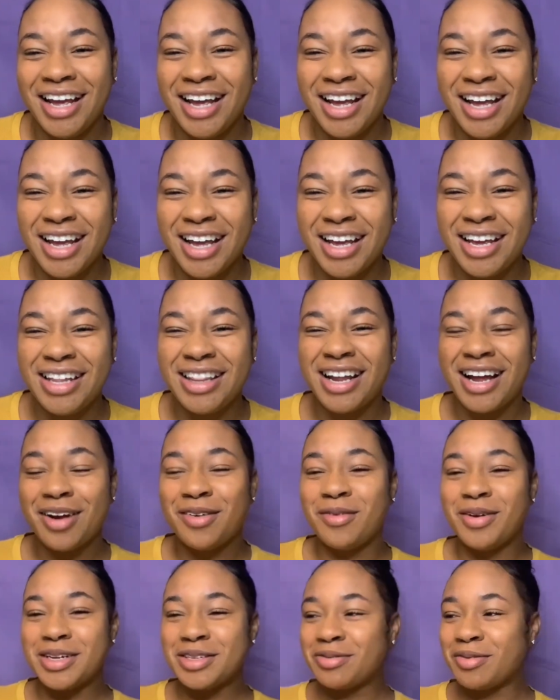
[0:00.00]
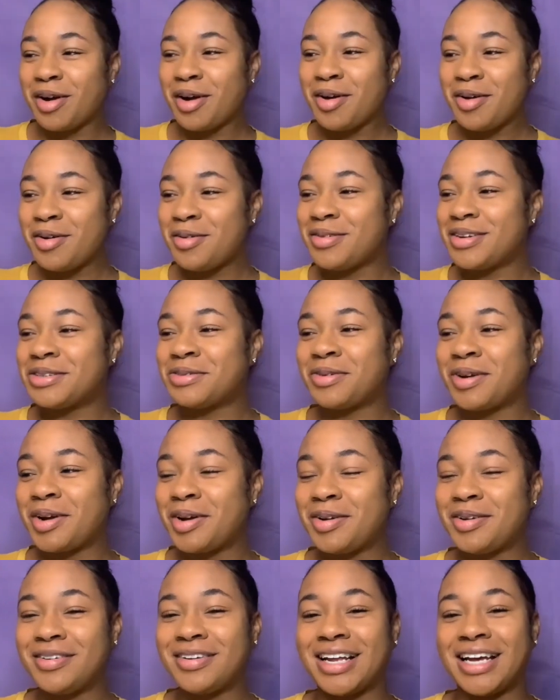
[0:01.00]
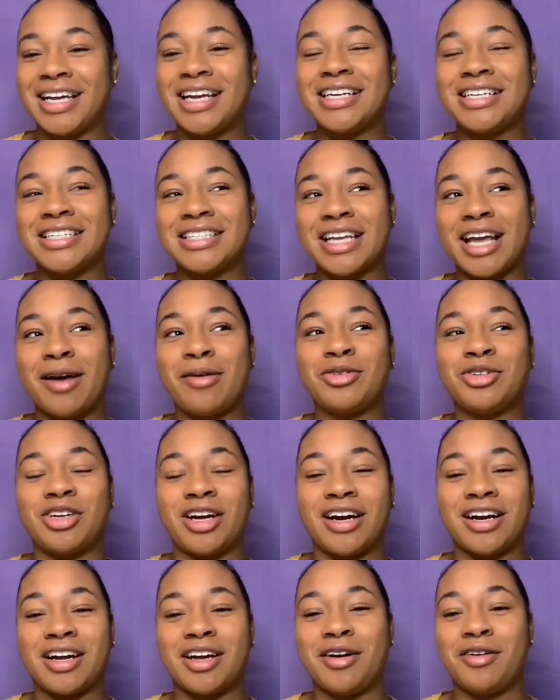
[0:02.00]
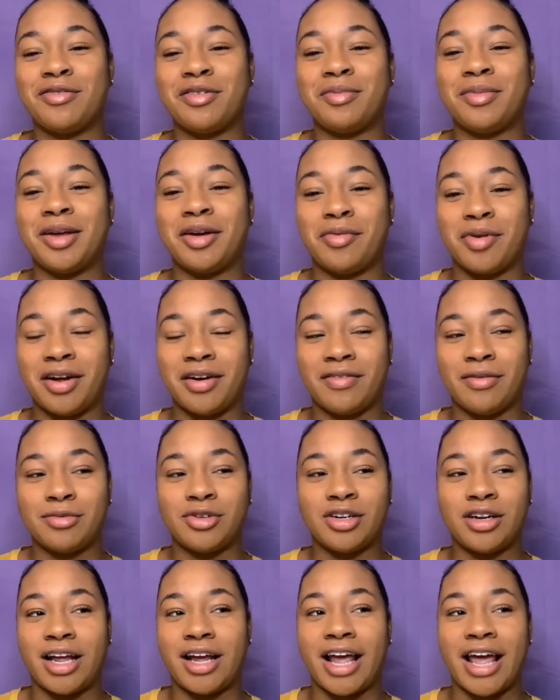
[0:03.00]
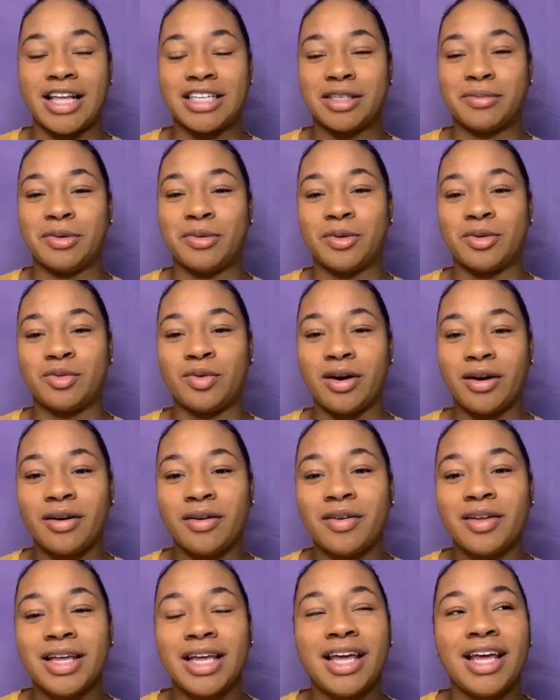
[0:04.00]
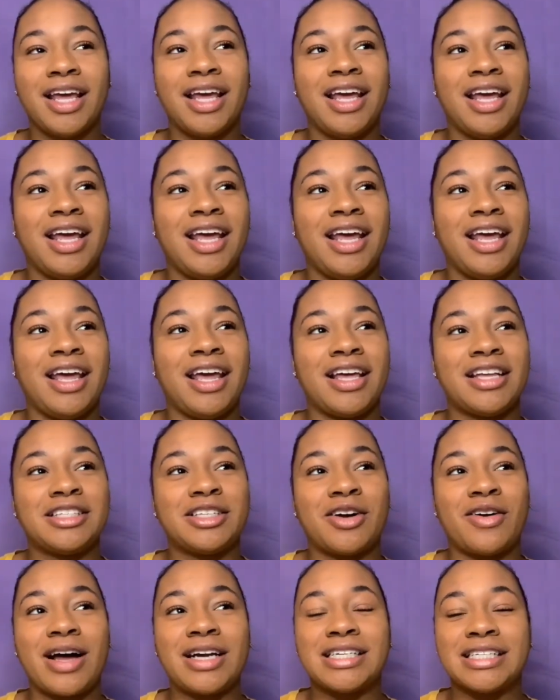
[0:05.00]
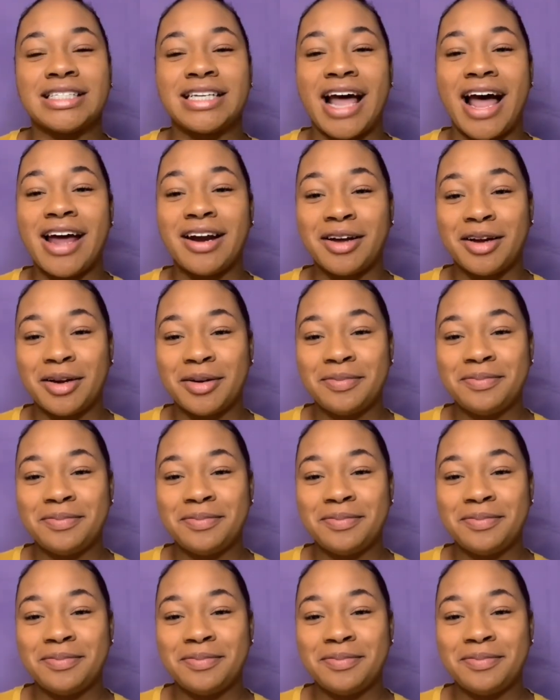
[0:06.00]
And he like, what's wrong? What's wrong? He just kind of trying to comfort me or whatever. Asking me what's wrong. And so I just got up,